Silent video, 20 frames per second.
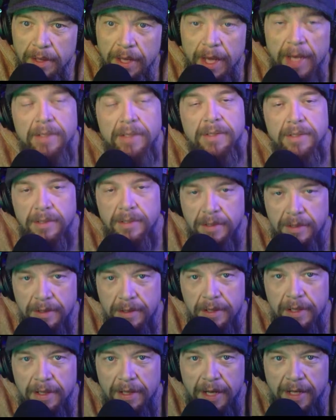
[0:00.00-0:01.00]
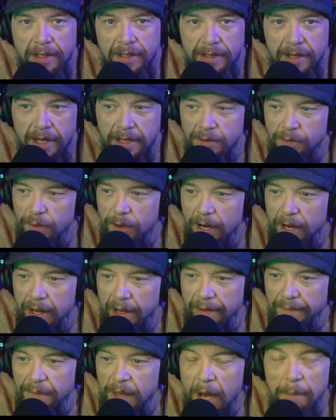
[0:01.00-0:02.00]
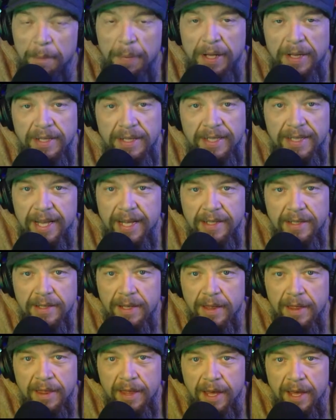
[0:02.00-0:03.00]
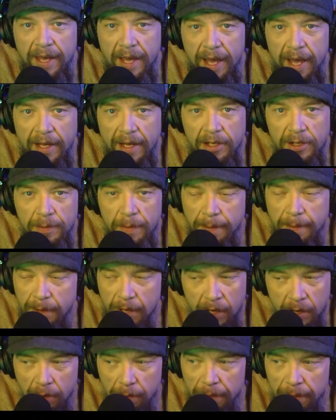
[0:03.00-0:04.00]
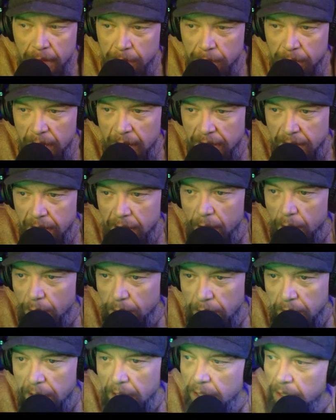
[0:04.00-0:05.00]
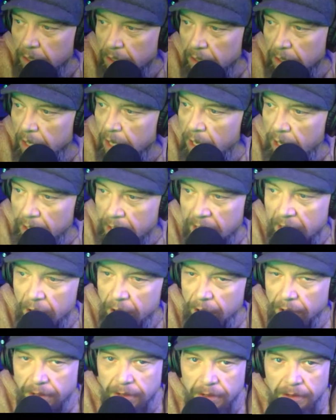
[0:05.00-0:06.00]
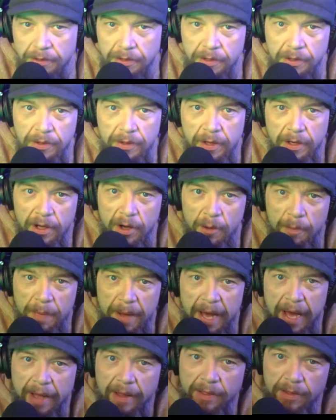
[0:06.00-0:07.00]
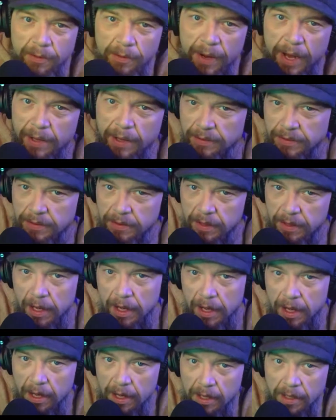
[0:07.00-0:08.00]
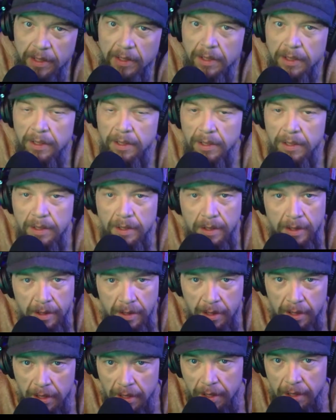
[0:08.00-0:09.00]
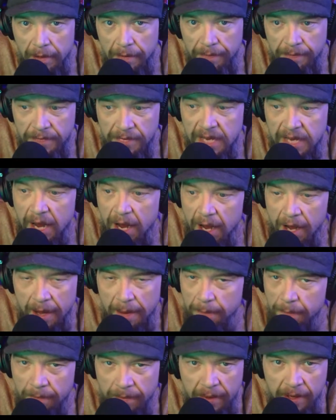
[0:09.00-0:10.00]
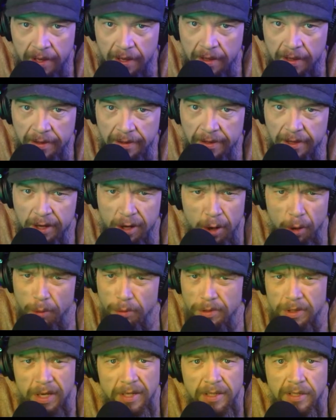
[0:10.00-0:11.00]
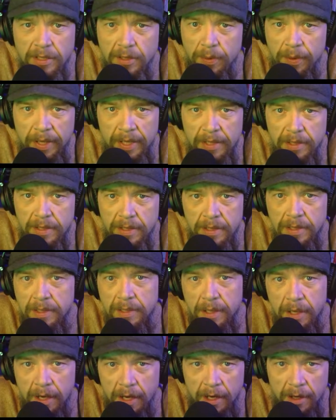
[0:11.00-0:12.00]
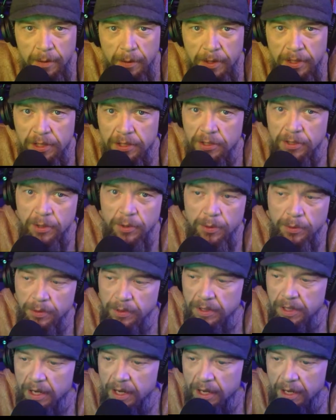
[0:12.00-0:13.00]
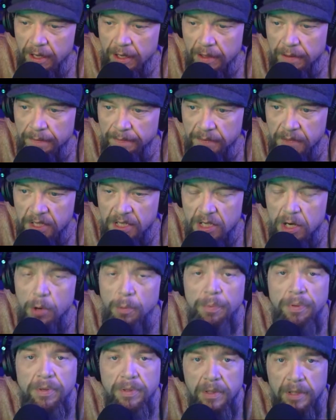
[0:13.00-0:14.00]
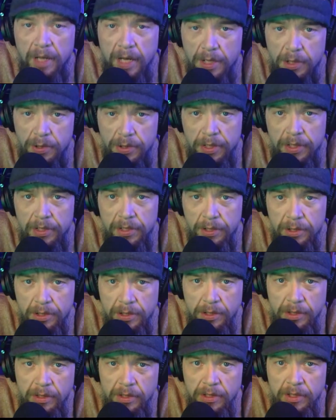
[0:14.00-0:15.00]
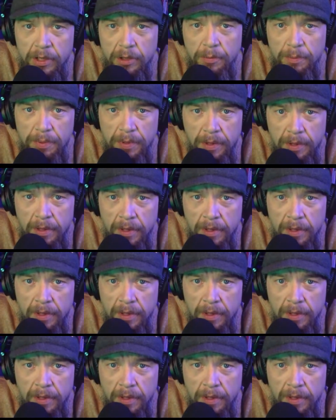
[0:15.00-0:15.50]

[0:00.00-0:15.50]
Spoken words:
Yes, and that's why. But see, that's the thing, Aunt Jemima and Uncle Ben were not the only, characters. You can go back throughout, uh, uh, time, and the Gold Dust Twins, which sold, soap, laundry detergent soap,